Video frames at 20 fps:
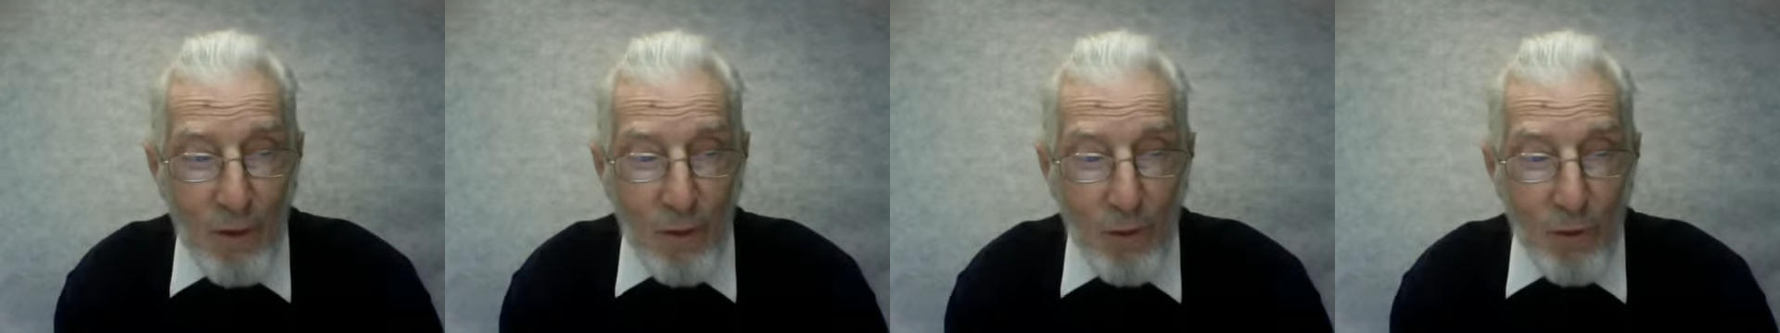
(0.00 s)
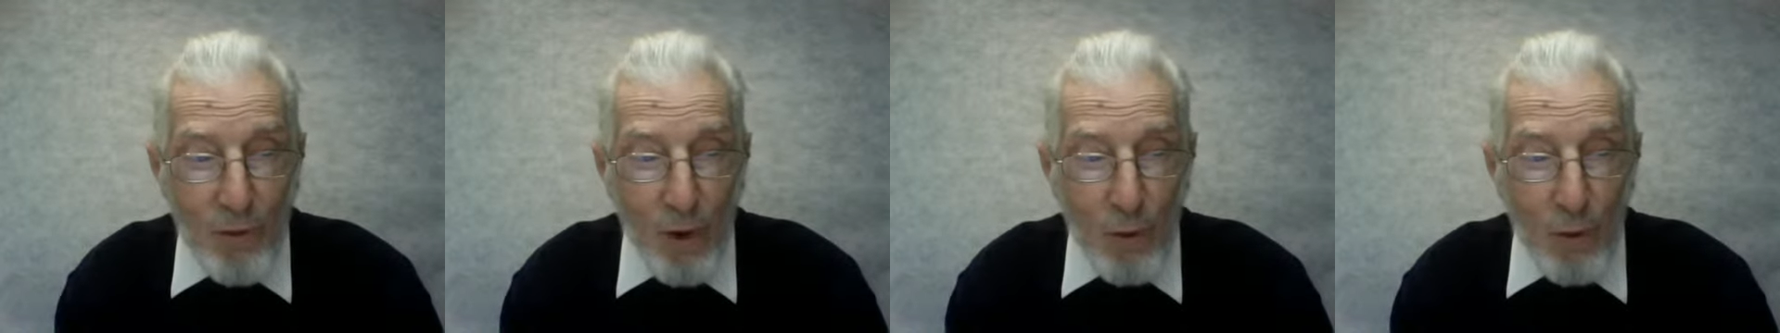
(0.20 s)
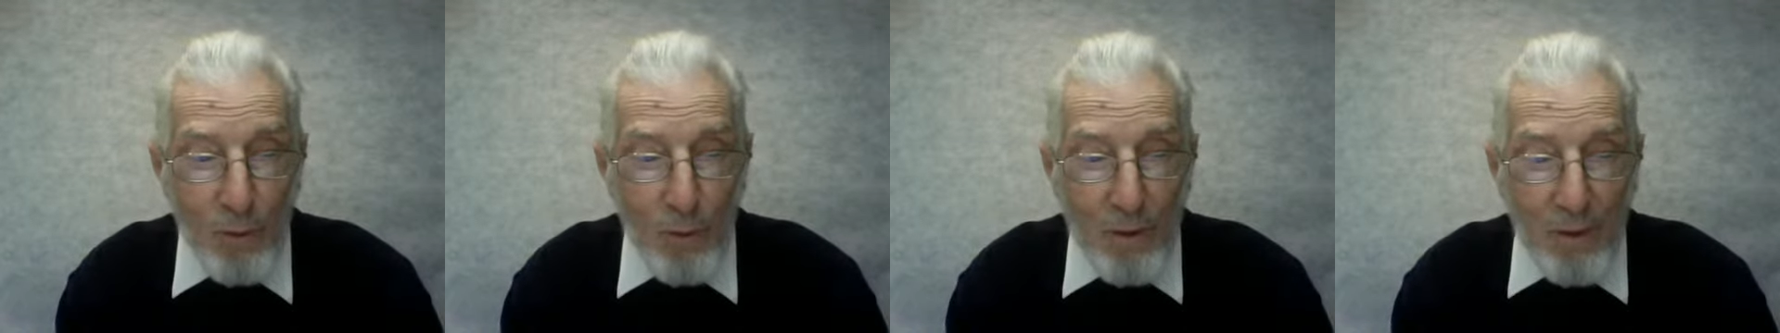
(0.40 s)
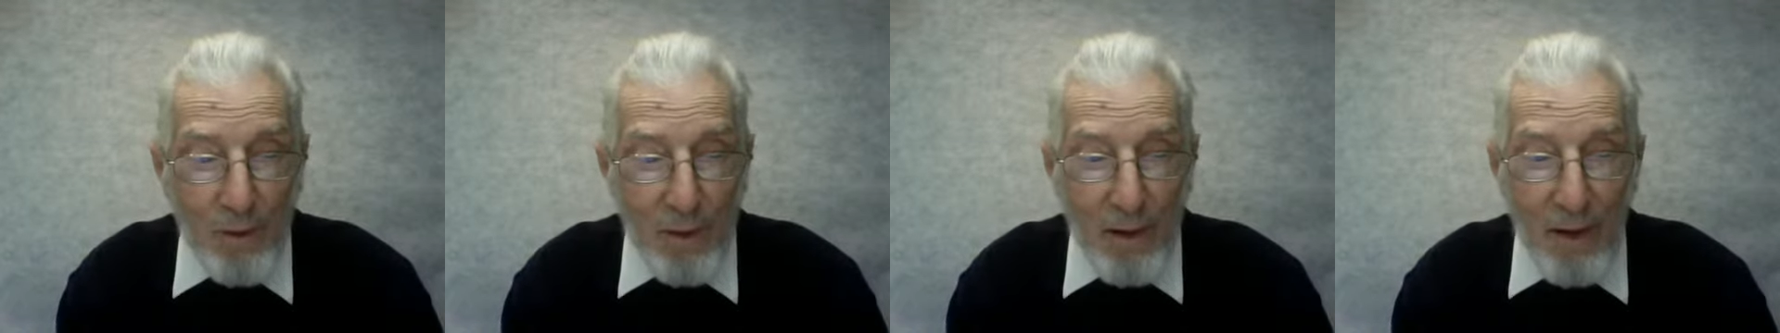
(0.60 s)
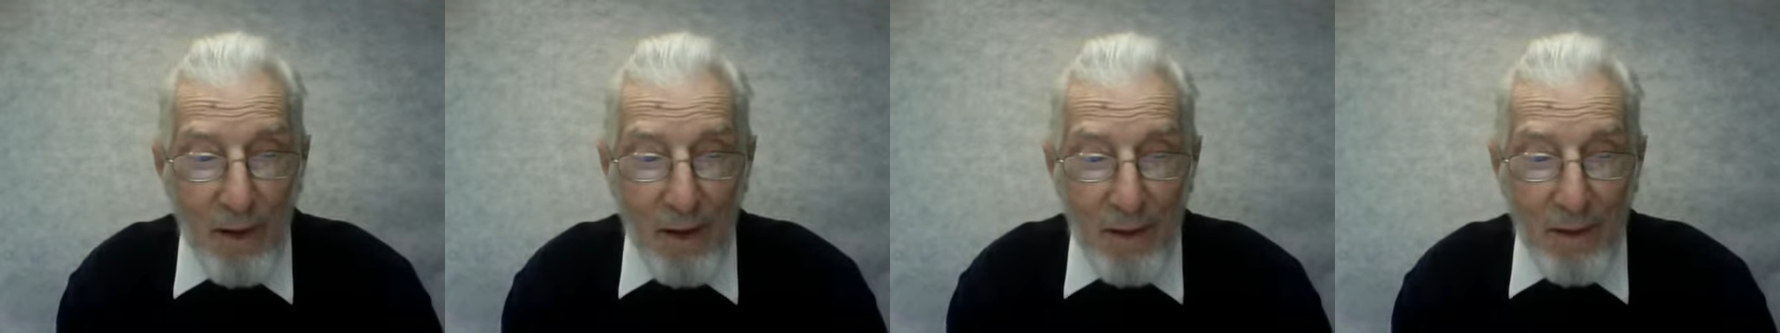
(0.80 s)
thought with their
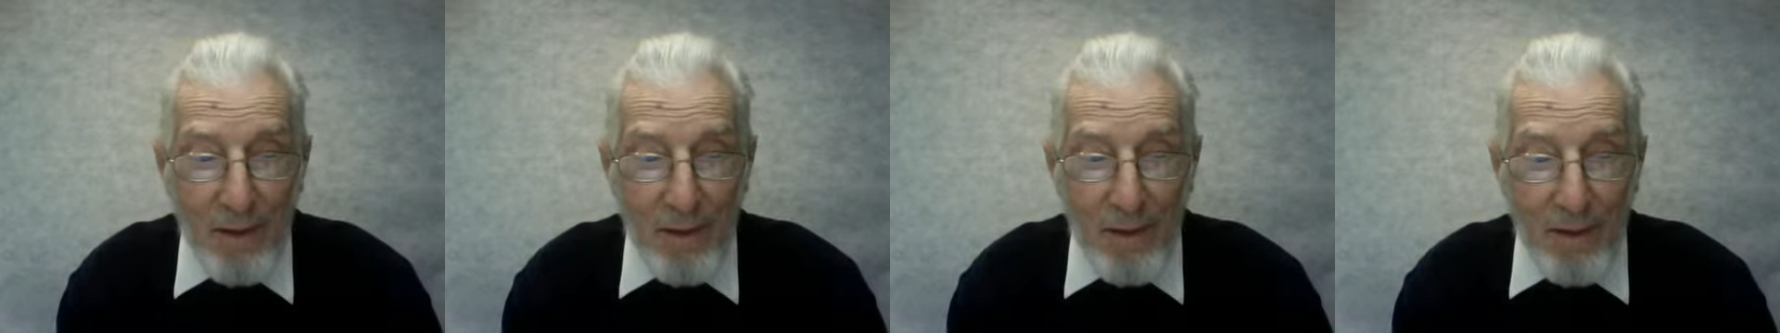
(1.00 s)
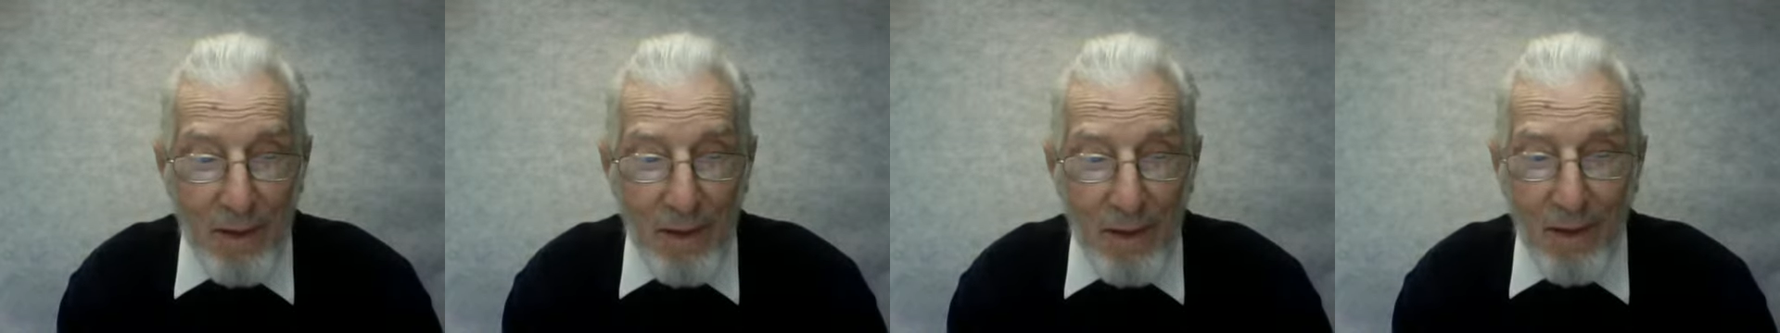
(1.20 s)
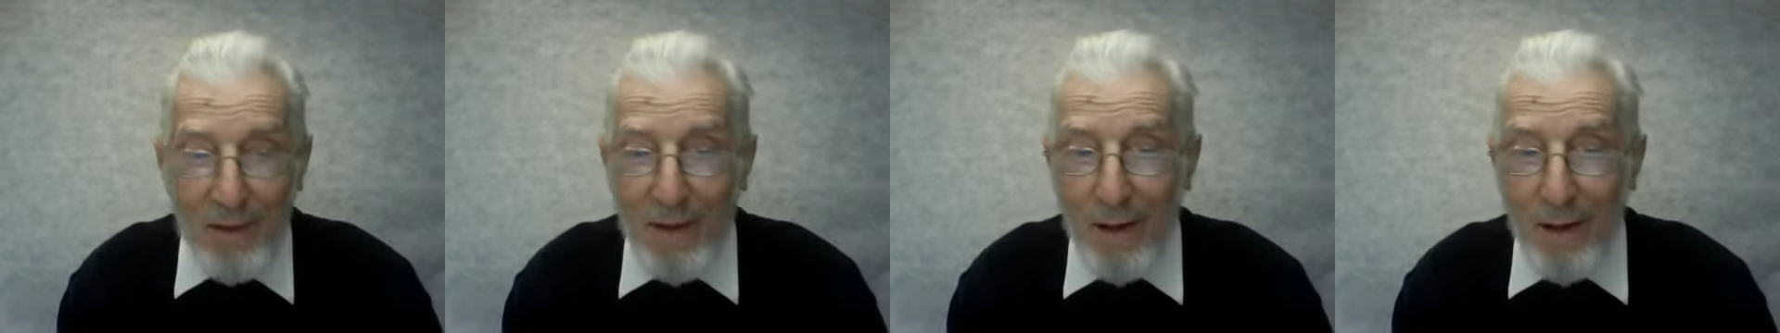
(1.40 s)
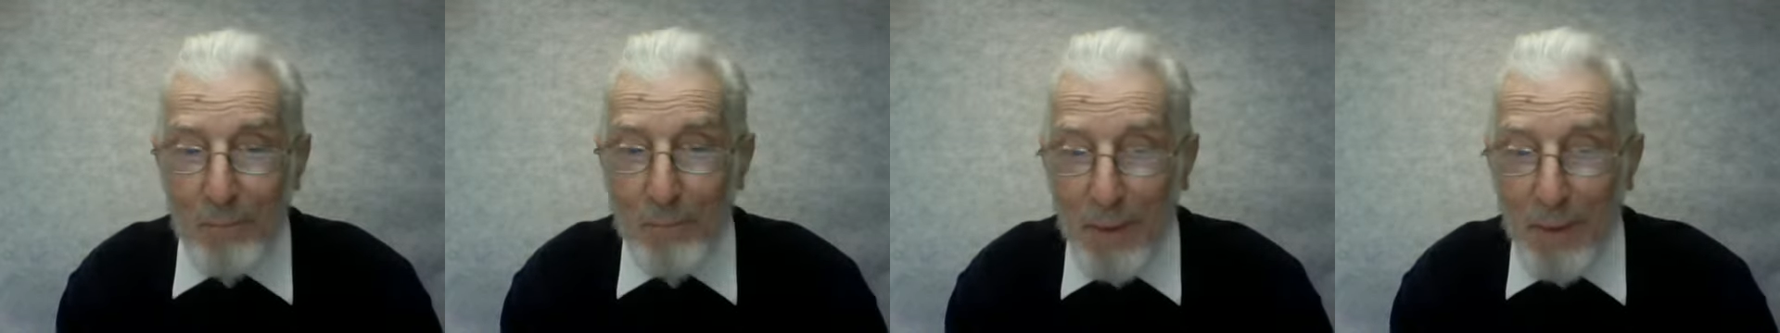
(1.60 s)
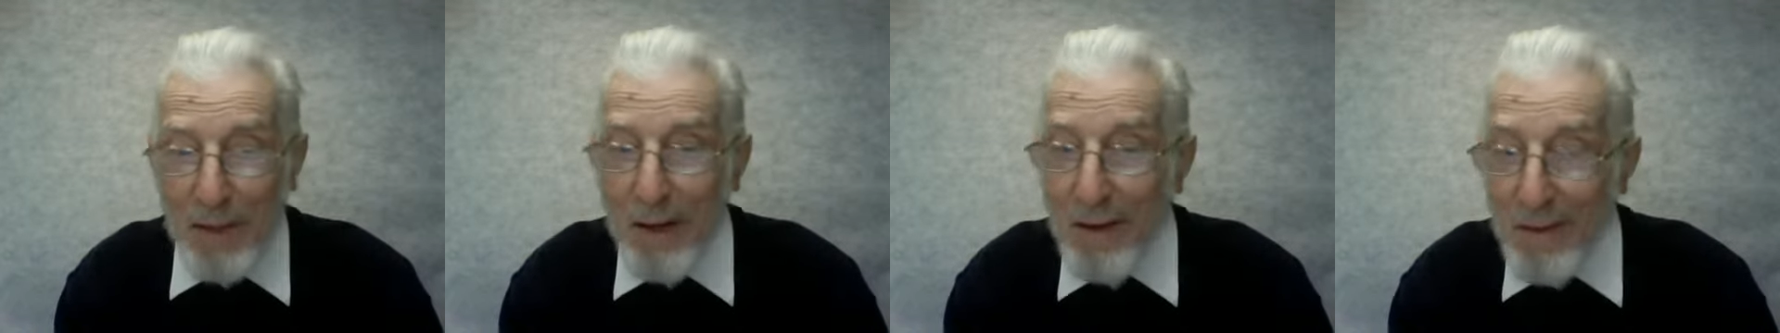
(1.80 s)
head and not
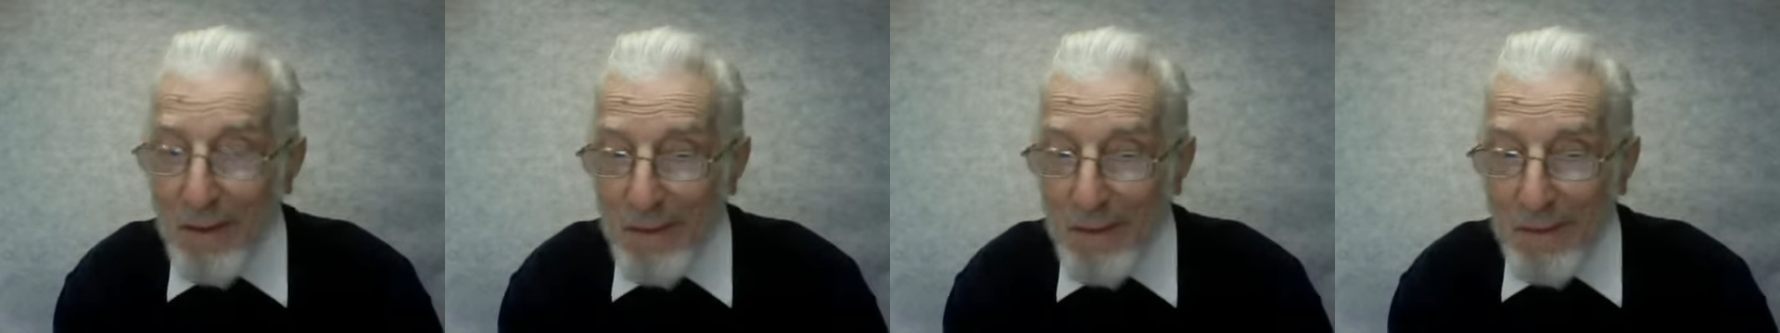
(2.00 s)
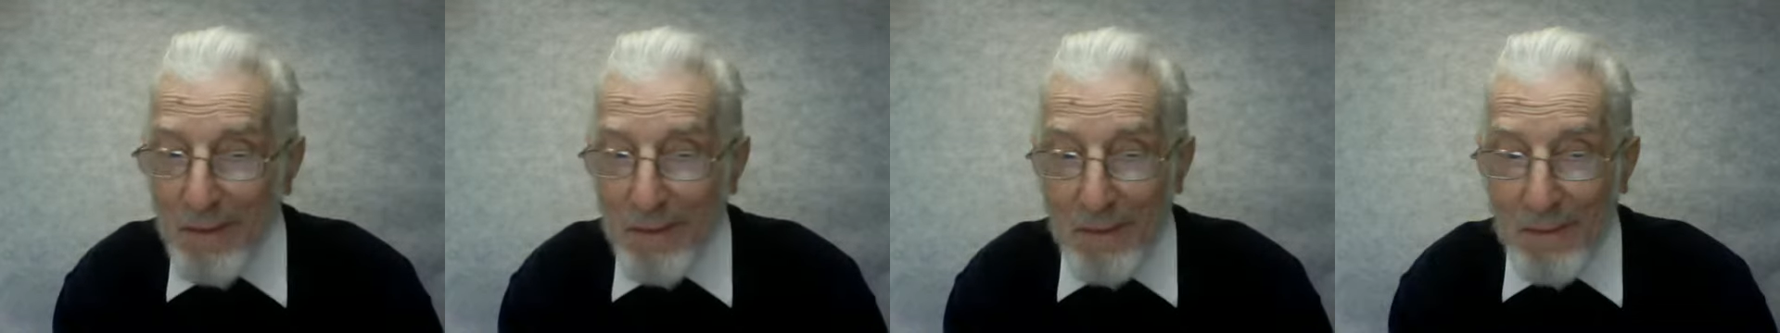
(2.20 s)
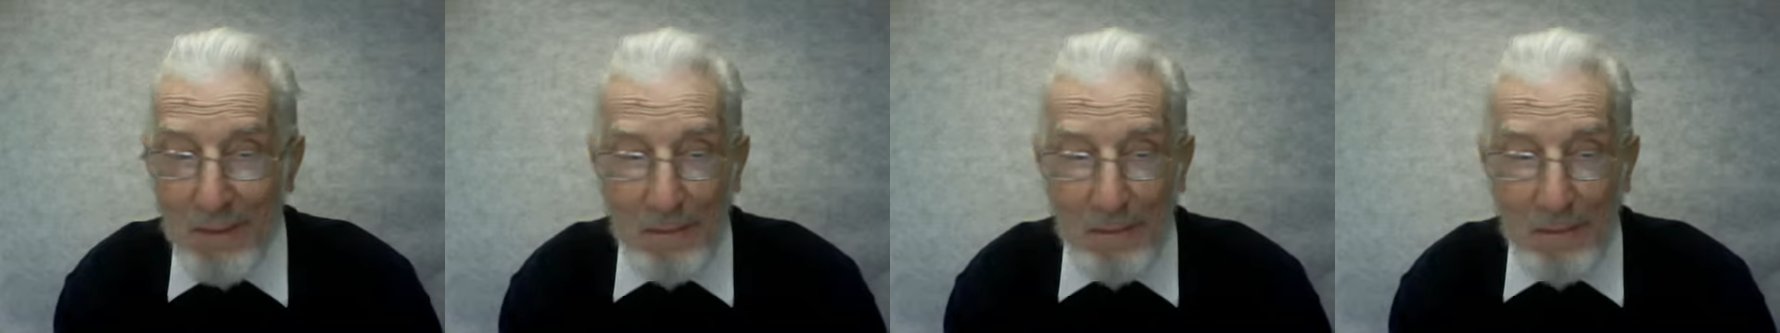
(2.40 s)
behind,